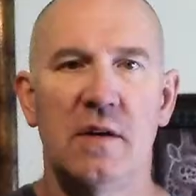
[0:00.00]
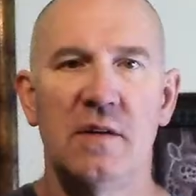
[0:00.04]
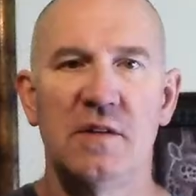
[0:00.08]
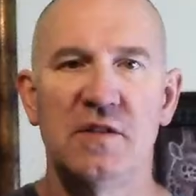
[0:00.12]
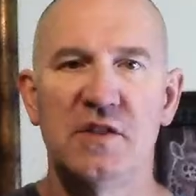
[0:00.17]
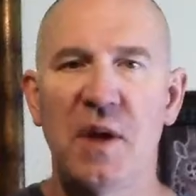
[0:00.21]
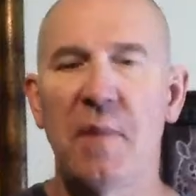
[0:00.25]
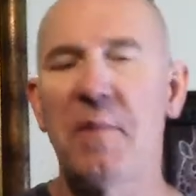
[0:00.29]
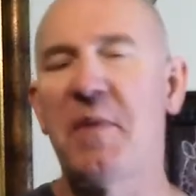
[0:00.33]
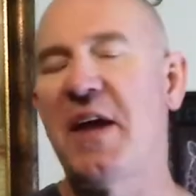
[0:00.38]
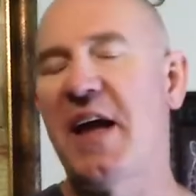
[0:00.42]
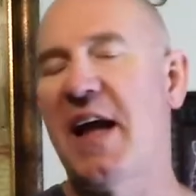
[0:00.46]

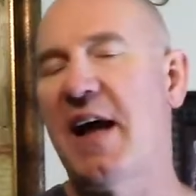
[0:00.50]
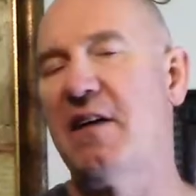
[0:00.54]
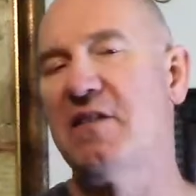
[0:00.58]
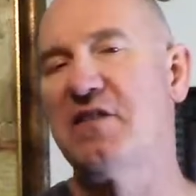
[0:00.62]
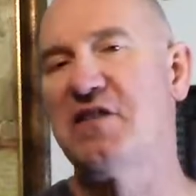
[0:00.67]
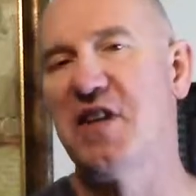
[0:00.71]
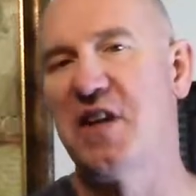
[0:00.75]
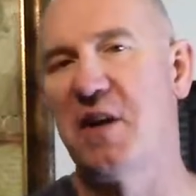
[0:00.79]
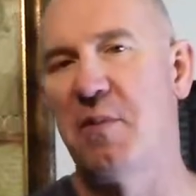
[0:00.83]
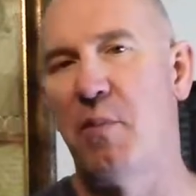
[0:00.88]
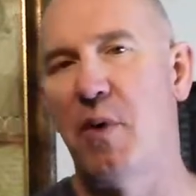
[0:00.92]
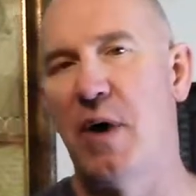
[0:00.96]
something
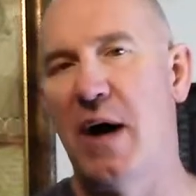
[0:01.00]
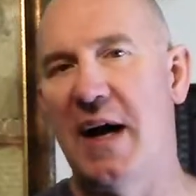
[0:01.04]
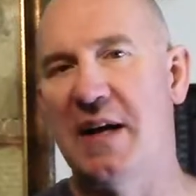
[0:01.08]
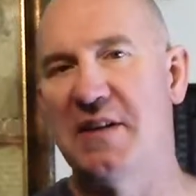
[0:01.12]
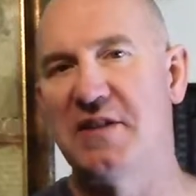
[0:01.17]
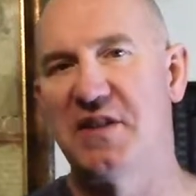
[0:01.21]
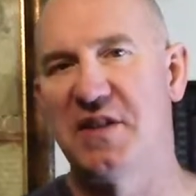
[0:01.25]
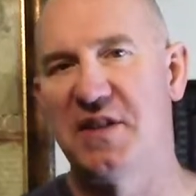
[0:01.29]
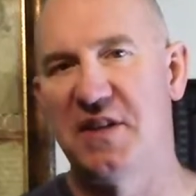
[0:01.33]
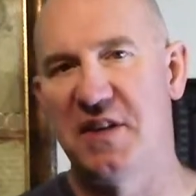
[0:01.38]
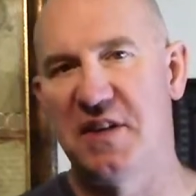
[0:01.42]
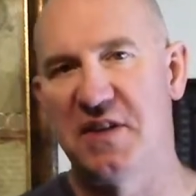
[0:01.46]
else that
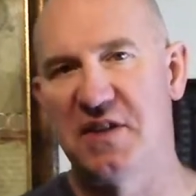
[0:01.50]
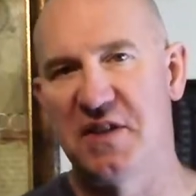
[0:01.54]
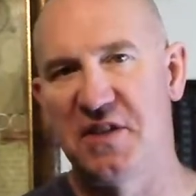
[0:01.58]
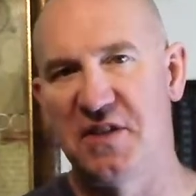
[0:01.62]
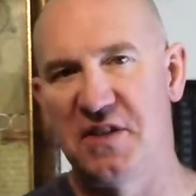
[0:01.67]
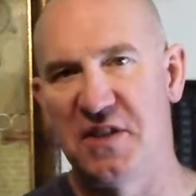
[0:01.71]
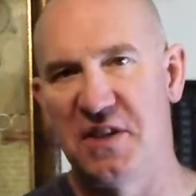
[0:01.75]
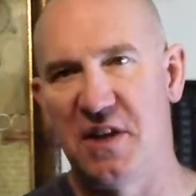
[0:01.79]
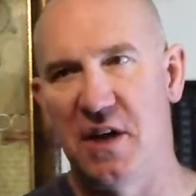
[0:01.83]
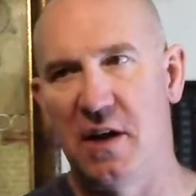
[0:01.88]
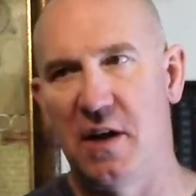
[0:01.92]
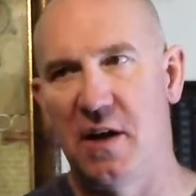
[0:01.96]
applies to this,
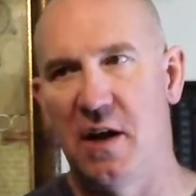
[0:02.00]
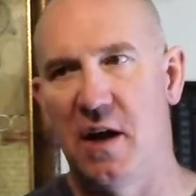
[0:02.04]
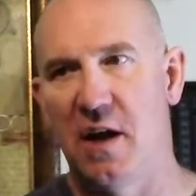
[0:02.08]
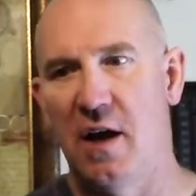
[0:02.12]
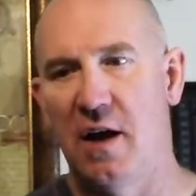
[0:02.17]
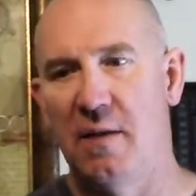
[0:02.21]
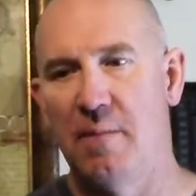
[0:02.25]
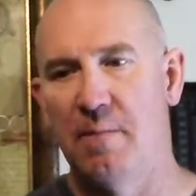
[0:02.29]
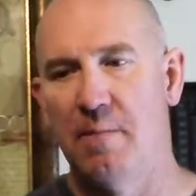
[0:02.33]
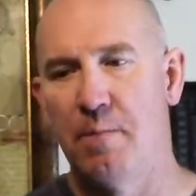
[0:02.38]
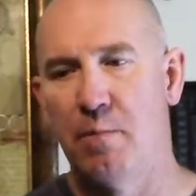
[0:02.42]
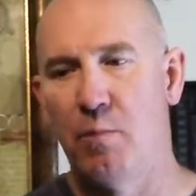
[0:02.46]
is
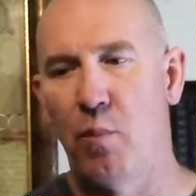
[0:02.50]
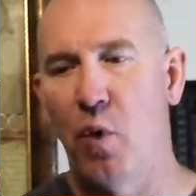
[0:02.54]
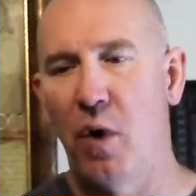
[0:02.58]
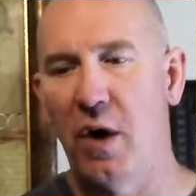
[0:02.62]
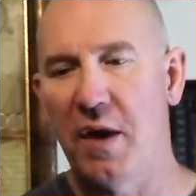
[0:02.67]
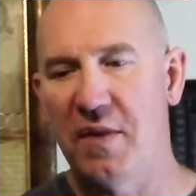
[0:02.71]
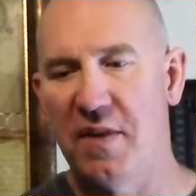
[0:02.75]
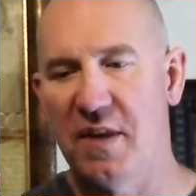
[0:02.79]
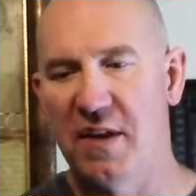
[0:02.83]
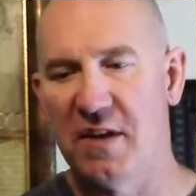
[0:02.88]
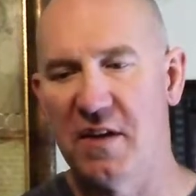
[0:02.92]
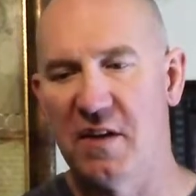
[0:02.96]
a
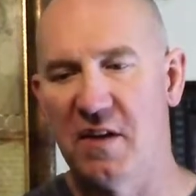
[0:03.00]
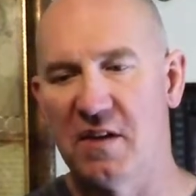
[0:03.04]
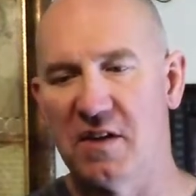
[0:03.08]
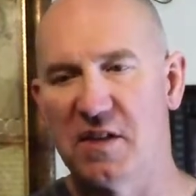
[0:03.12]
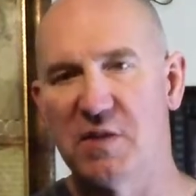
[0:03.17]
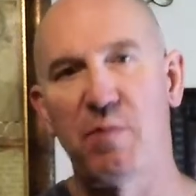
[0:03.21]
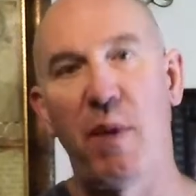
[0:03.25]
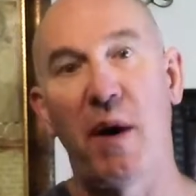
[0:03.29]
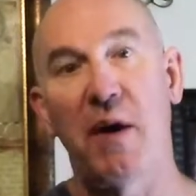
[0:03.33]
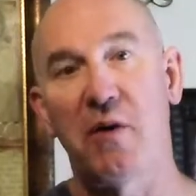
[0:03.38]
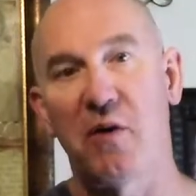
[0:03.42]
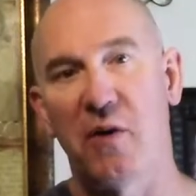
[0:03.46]
point that
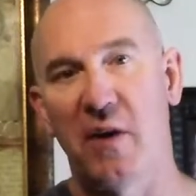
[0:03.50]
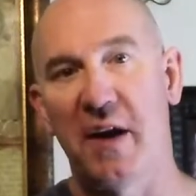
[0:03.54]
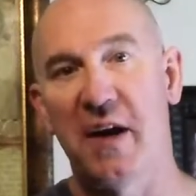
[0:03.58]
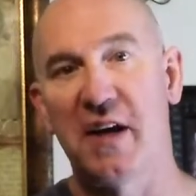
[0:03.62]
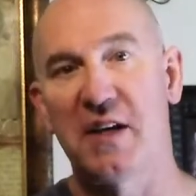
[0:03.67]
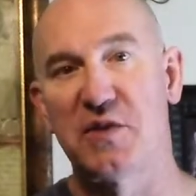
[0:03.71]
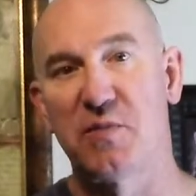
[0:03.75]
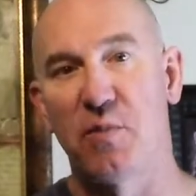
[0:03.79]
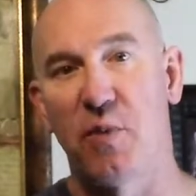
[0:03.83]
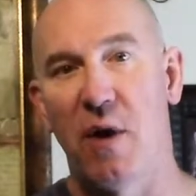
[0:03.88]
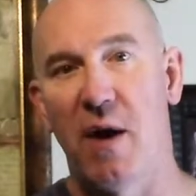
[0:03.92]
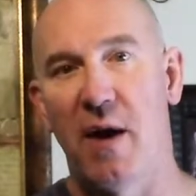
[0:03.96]
Spider
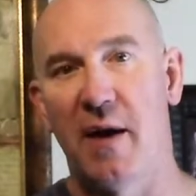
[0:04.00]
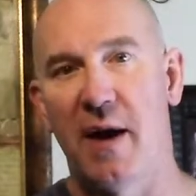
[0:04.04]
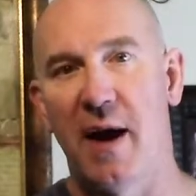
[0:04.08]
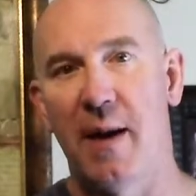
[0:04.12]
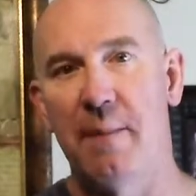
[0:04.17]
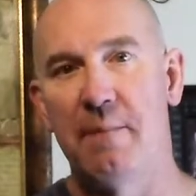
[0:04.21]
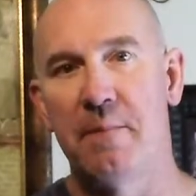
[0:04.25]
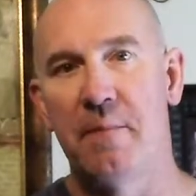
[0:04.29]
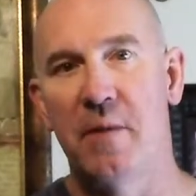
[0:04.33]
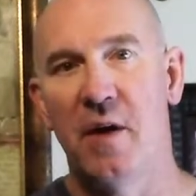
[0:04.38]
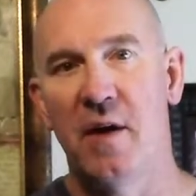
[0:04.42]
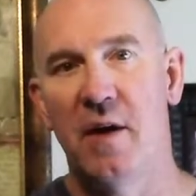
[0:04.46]
Legs brought
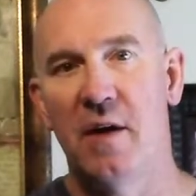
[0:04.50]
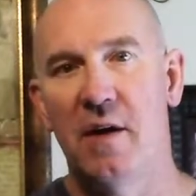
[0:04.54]
up,